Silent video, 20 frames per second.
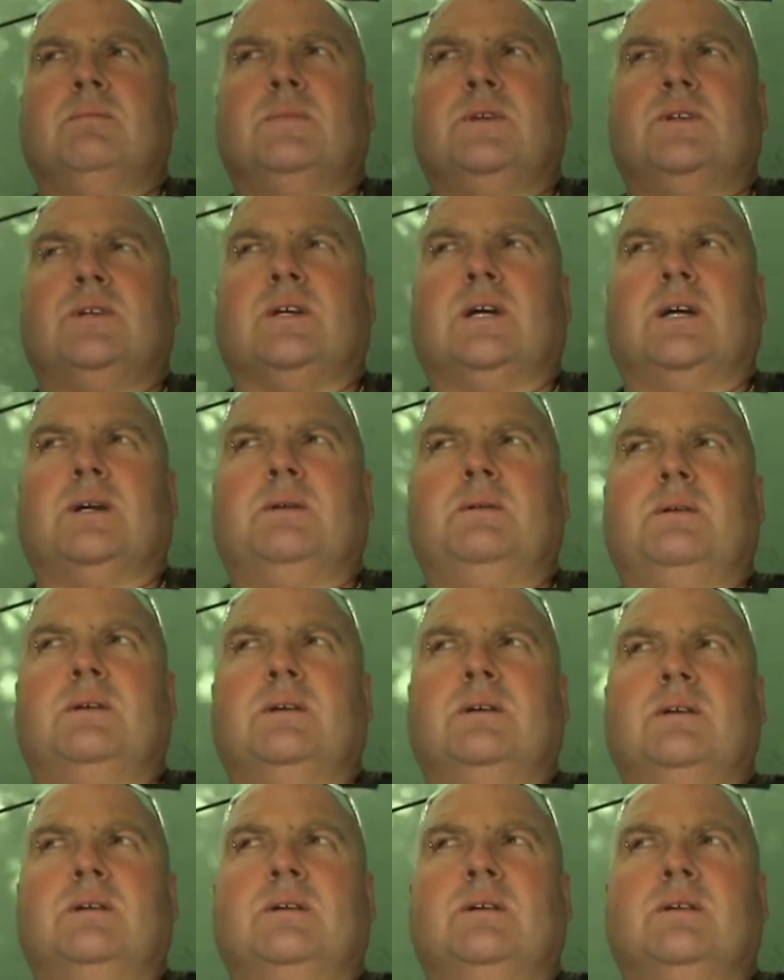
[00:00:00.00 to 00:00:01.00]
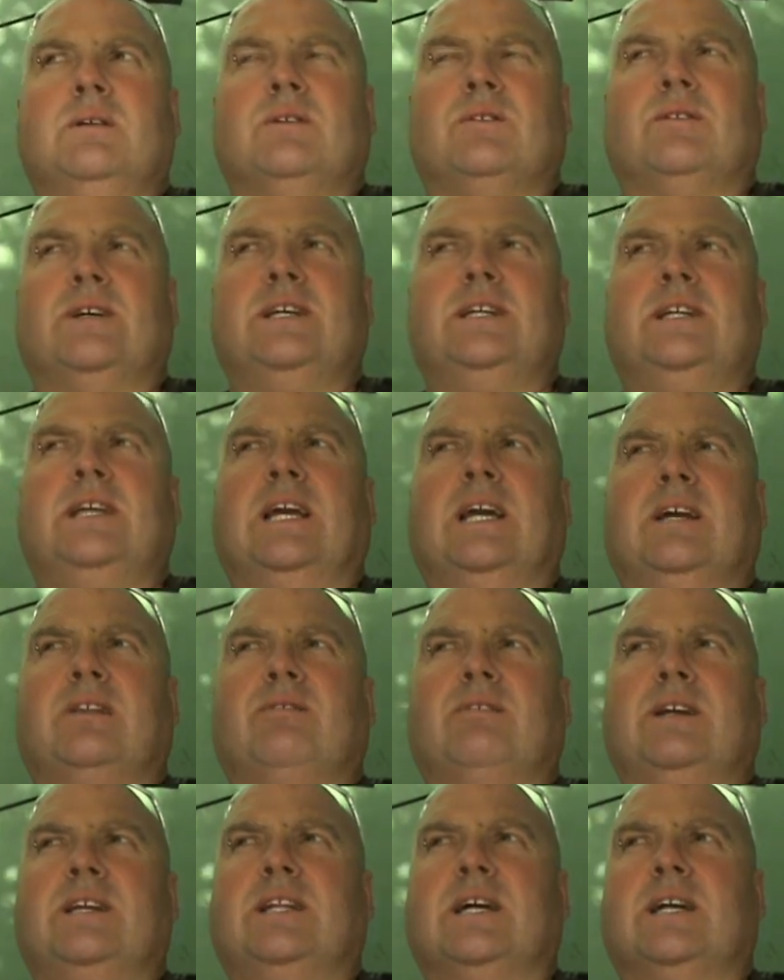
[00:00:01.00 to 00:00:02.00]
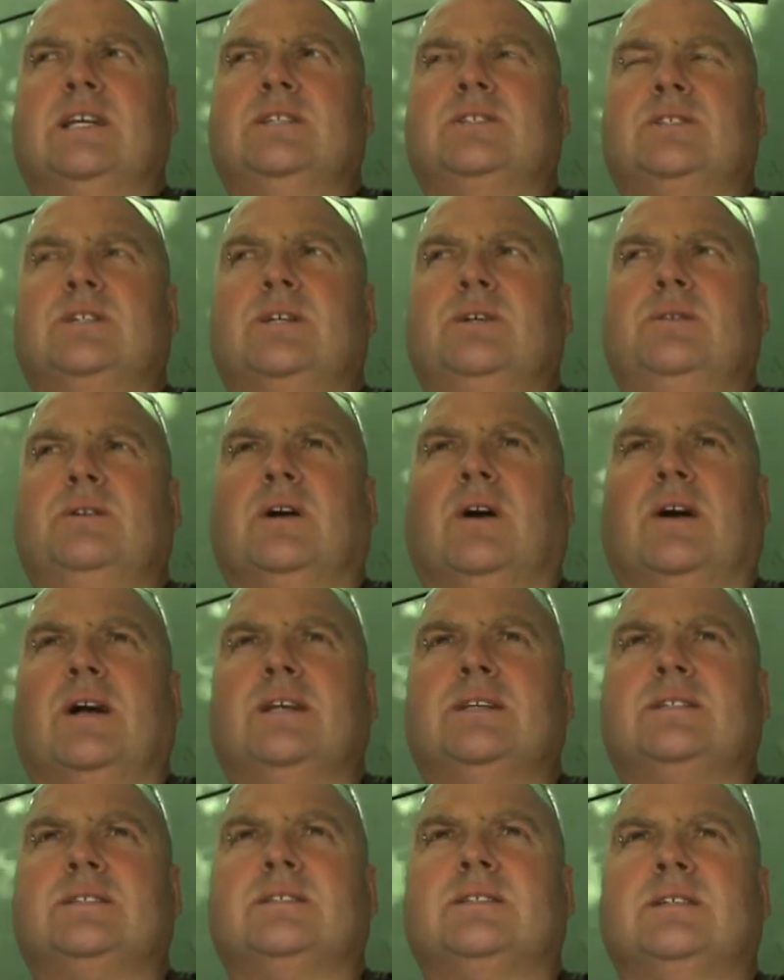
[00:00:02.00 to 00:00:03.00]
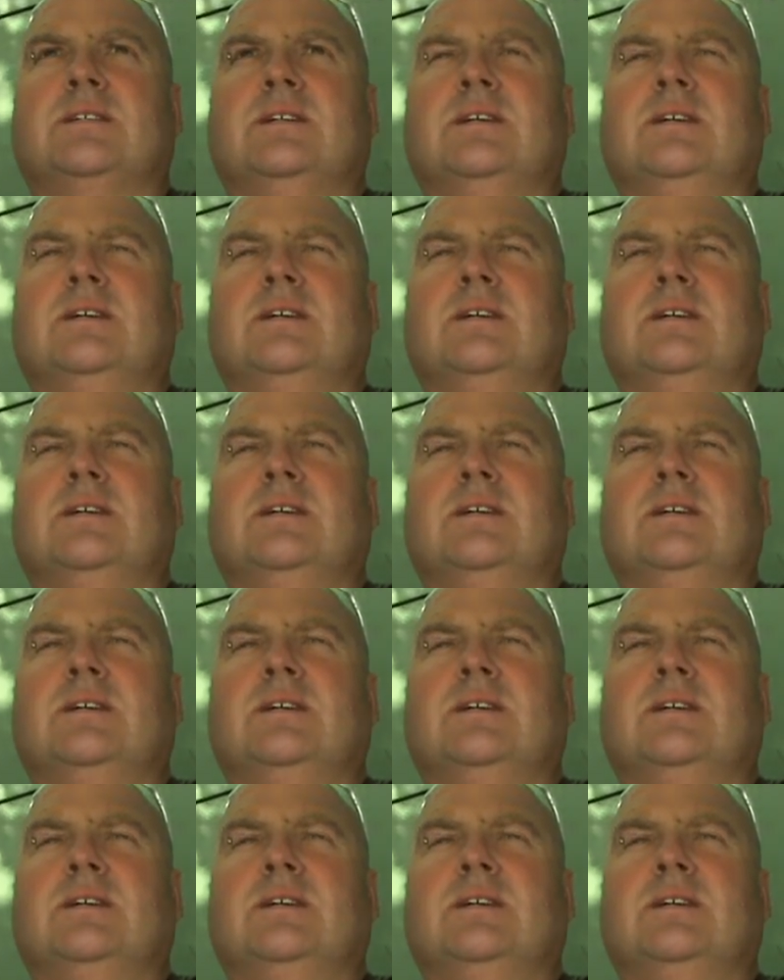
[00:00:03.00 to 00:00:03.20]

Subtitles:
So 3 days, 2 nights.